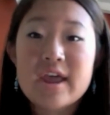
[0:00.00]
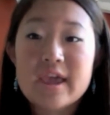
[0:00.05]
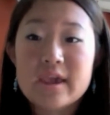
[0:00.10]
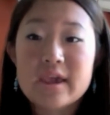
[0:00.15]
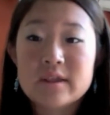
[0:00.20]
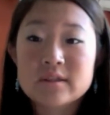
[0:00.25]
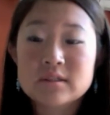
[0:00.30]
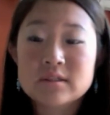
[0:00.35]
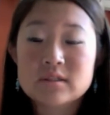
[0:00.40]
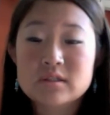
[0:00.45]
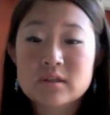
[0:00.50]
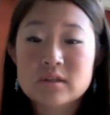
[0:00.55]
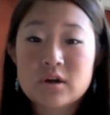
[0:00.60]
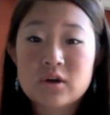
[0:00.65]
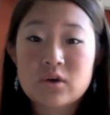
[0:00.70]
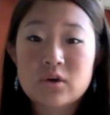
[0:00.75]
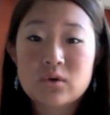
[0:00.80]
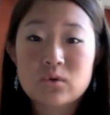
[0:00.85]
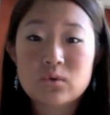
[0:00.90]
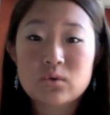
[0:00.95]
And
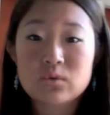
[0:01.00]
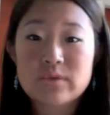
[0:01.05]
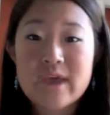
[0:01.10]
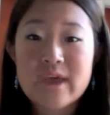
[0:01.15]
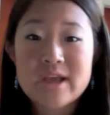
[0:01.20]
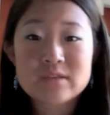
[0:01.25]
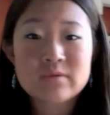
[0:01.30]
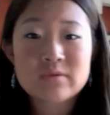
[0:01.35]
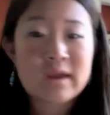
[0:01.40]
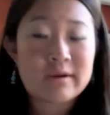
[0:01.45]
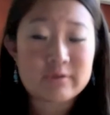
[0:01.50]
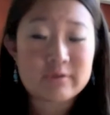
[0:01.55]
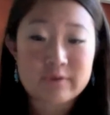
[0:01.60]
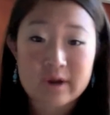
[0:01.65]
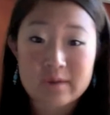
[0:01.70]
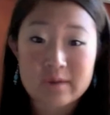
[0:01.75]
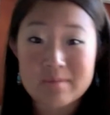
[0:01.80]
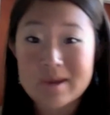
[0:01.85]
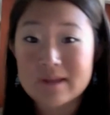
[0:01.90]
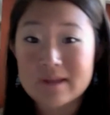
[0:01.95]
so that's what I would
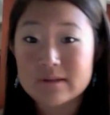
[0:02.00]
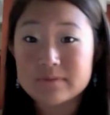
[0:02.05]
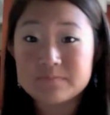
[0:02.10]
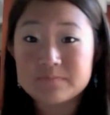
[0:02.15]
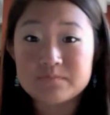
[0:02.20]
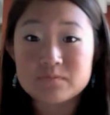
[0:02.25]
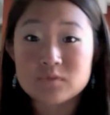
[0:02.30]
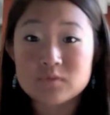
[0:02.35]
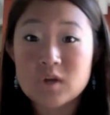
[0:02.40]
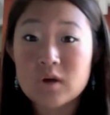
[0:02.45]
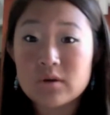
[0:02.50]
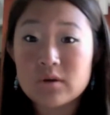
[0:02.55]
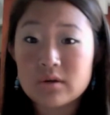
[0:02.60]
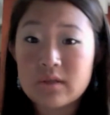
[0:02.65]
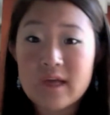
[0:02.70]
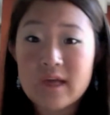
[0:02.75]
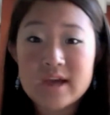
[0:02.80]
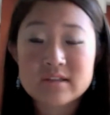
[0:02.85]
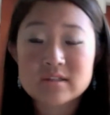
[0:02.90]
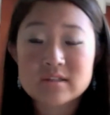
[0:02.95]
recommend. Go to
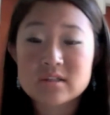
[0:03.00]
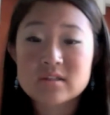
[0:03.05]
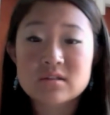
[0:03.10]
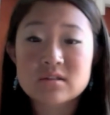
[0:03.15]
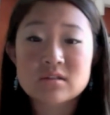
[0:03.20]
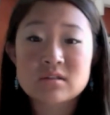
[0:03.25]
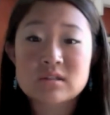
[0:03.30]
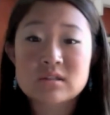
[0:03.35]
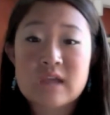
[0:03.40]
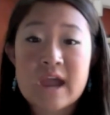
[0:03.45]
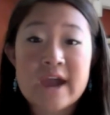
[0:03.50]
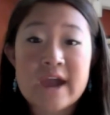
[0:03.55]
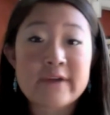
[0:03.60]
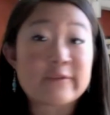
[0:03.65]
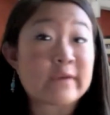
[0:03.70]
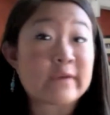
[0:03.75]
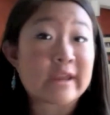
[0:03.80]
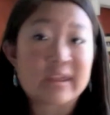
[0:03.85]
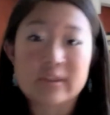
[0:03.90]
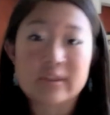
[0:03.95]
classes
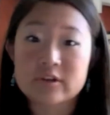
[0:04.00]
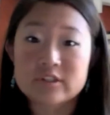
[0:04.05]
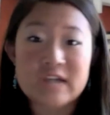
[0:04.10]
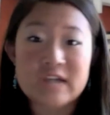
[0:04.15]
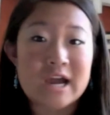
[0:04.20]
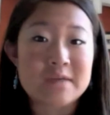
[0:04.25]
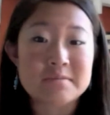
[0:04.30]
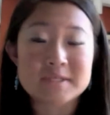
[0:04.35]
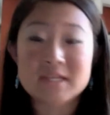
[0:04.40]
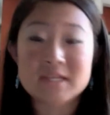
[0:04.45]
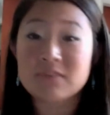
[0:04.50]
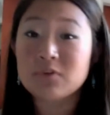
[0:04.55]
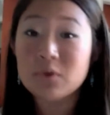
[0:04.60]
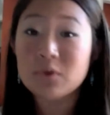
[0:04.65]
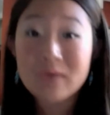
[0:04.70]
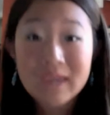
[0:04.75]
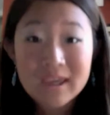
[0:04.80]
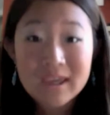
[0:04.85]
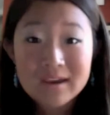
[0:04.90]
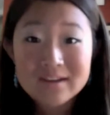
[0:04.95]
at regular times. If
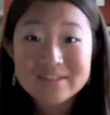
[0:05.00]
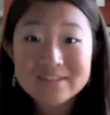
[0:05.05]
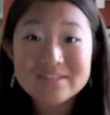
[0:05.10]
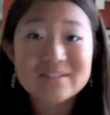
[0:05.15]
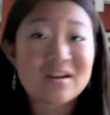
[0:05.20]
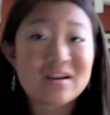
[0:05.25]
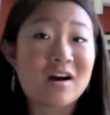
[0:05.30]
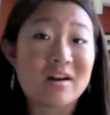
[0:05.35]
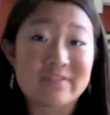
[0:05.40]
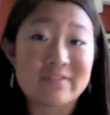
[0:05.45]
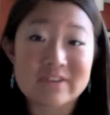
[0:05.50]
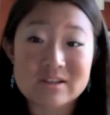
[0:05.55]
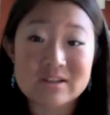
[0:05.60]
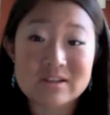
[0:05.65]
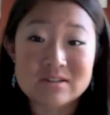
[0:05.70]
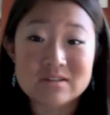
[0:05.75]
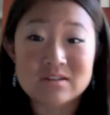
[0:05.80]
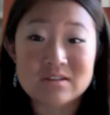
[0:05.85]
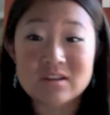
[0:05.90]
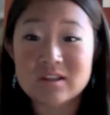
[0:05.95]
you can't,
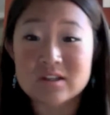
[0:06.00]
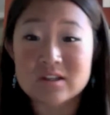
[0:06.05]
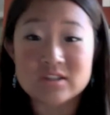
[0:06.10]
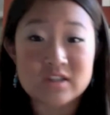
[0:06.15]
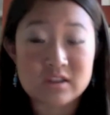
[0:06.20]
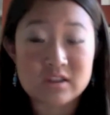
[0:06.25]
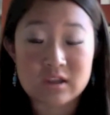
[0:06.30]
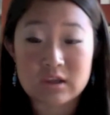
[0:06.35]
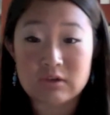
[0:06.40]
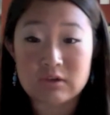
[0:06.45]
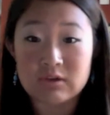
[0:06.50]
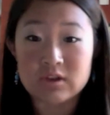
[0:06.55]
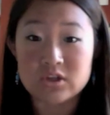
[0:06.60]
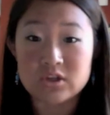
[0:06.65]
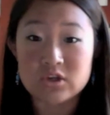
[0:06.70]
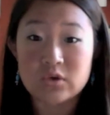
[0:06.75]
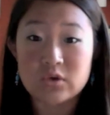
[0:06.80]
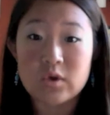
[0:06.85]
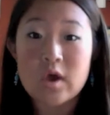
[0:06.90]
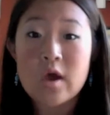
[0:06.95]
obviously there's nothing you can
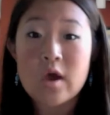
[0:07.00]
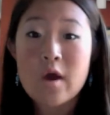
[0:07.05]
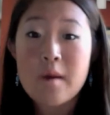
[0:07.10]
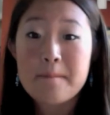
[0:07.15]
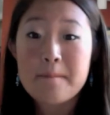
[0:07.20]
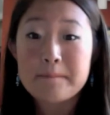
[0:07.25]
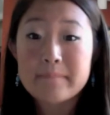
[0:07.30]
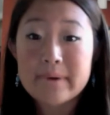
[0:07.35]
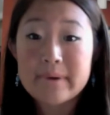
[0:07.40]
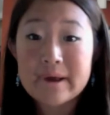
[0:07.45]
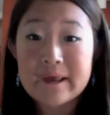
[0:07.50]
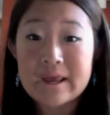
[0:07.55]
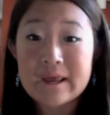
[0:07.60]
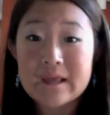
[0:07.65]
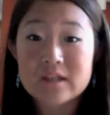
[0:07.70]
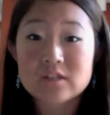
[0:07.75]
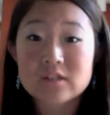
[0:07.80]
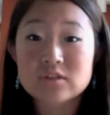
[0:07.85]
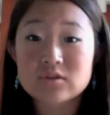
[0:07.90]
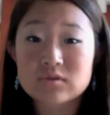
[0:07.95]
do,
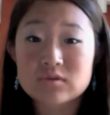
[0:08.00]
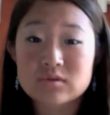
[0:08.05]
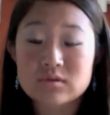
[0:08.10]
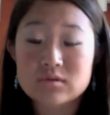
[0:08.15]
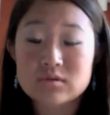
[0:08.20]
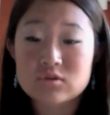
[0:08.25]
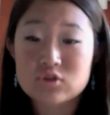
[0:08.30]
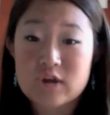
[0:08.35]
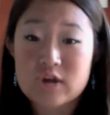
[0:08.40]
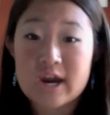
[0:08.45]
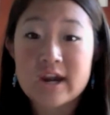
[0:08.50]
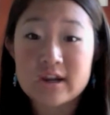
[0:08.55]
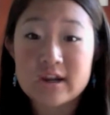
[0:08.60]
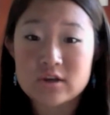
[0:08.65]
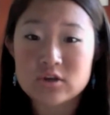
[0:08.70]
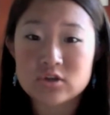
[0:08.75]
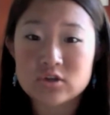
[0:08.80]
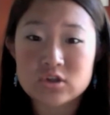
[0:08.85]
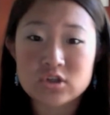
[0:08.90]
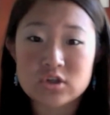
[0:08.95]
but
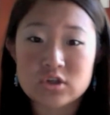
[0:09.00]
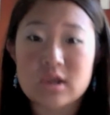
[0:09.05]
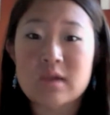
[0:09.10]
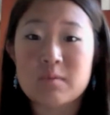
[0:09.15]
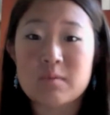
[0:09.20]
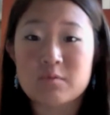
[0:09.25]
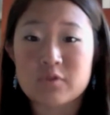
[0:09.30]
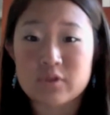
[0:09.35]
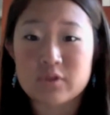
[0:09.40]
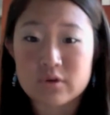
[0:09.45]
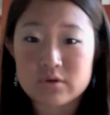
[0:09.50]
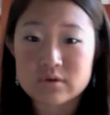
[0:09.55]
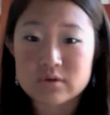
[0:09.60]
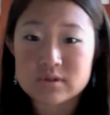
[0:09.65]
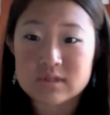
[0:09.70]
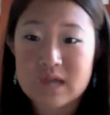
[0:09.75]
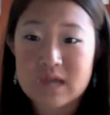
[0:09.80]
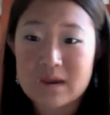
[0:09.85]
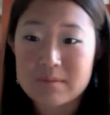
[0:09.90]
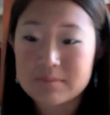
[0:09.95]
try to aim for
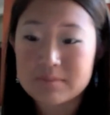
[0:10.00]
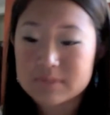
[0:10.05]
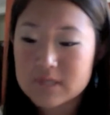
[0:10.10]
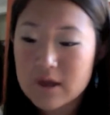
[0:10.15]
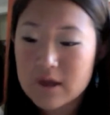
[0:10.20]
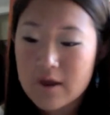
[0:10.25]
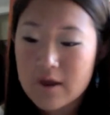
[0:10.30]
those times.